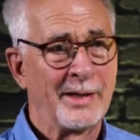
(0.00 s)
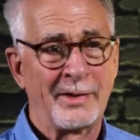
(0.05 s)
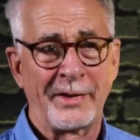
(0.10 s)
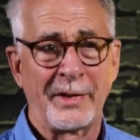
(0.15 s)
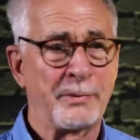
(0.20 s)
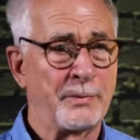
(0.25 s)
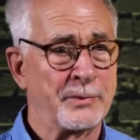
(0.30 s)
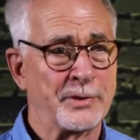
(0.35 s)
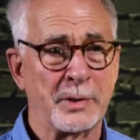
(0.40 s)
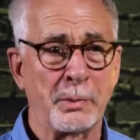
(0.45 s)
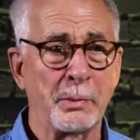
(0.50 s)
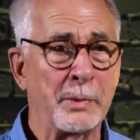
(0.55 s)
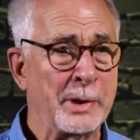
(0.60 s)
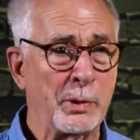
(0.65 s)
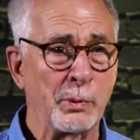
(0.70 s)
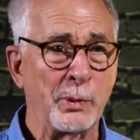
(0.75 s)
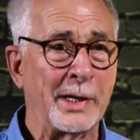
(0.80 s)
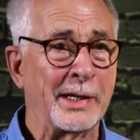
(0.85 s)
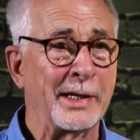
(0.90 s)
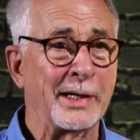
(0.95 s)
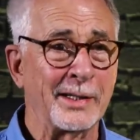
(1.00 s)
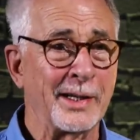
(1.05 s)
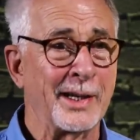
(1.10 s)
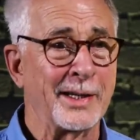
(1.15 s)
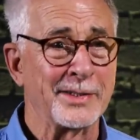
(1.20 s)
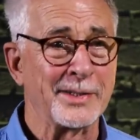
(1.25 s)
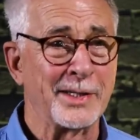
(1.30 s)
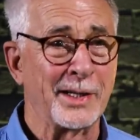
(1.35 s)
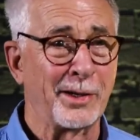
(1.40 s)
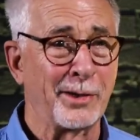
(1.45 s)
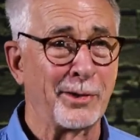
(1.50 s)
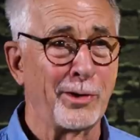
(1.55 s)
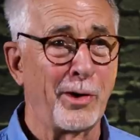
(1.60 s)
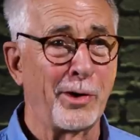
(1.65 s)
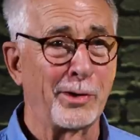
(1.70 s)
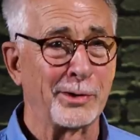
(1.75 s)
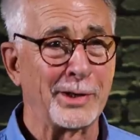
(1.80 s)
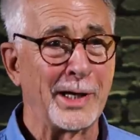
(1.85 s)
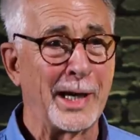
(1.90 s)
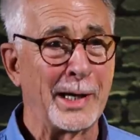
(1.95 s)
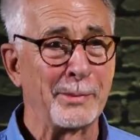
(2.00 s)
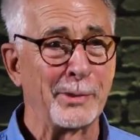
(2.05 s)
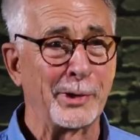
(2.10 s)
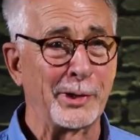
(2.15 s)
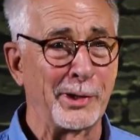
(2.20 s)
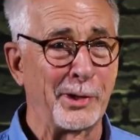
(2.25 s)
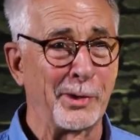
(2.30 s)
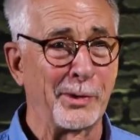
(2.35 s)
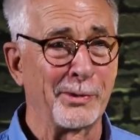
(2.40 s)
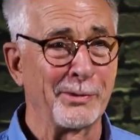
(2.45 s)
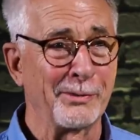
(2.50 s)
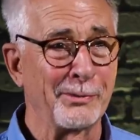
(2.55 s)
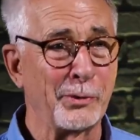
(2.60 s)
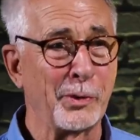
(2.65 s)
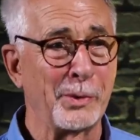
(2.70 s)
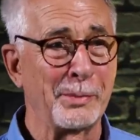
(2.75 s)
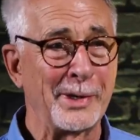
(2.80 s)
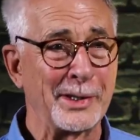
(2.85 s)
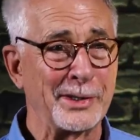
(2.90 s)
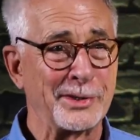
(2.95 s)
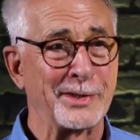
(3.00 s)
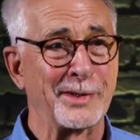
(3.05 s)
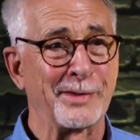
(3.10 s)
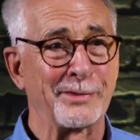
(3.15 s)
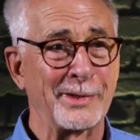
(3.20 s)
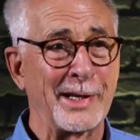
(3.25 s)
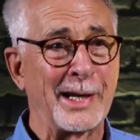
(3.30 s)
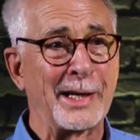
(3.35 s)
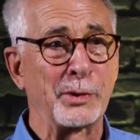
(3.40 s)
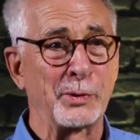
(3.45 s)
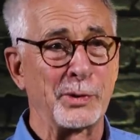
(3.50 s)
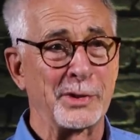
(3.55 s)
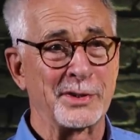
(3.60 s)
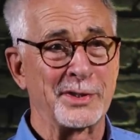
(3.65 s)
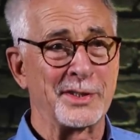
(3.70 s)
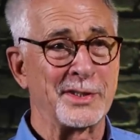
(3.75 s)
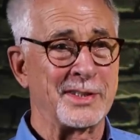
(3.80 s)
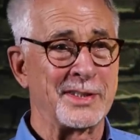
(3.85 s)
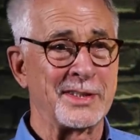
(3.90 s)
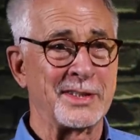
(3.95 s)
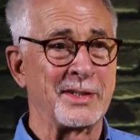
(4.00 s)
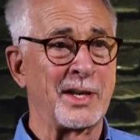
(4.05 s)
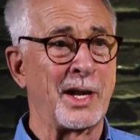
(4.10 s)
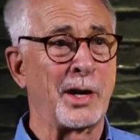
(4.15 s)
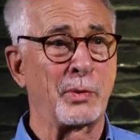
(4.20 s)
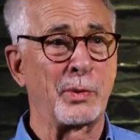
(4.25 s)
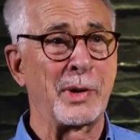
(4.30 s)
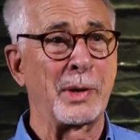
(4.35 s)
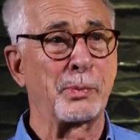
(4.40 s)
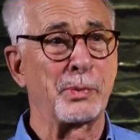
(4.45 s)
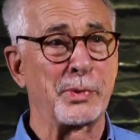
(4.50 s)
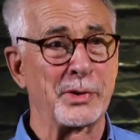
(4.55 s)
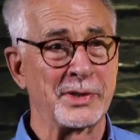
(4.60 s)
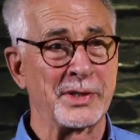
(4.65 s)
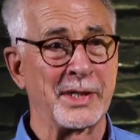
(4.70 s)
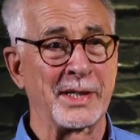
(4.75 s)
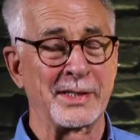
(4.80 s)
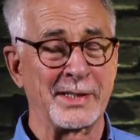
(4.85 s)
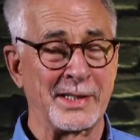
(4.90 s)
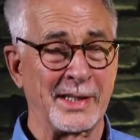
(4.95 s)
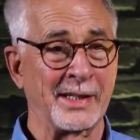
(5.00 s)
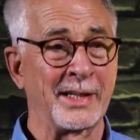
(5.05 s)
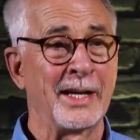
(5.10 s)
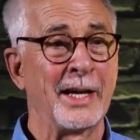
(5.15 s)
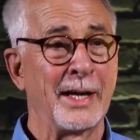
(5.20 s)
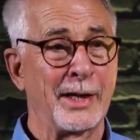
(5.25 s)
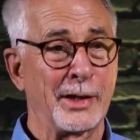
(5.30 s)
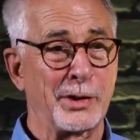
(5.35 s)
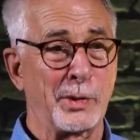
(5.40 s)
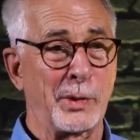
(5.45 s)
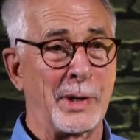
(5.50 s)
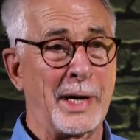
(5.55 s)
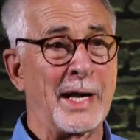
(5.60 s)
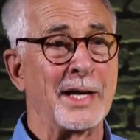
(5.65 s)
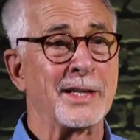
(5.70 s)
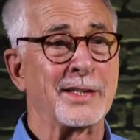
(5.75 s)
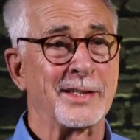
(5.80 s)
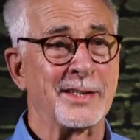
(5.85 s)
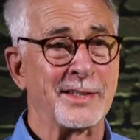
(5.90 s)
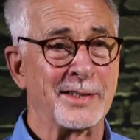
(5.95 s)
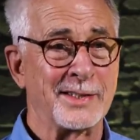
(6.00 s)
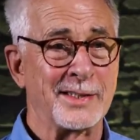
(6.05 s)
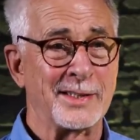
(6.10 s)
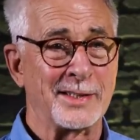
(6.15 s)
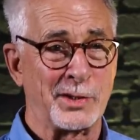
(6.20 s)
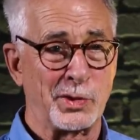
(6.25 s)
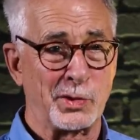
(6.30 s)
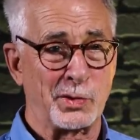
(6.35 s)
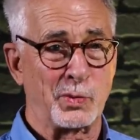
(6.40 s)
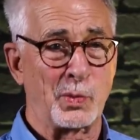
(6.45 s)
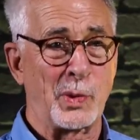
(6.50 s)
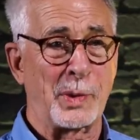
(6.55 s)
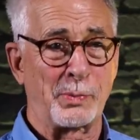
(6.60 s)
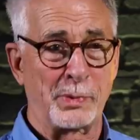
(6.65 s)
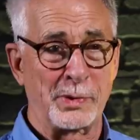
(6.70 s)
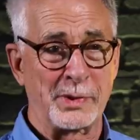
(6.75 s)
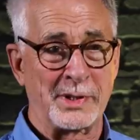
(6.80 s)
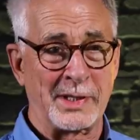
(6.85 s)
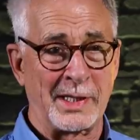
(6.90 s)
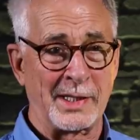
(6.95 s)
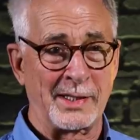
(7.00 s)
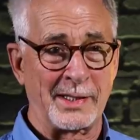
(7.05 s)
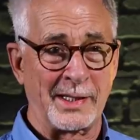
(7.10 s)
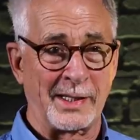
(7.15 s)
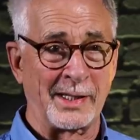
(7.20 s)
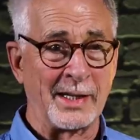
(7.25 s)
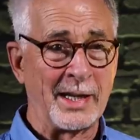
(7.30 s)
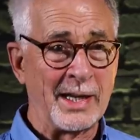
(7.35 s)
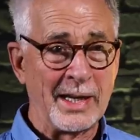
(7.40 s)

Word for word: that somebody recognized it a long time ago in formation of language. This is not representing your essence. This is representing,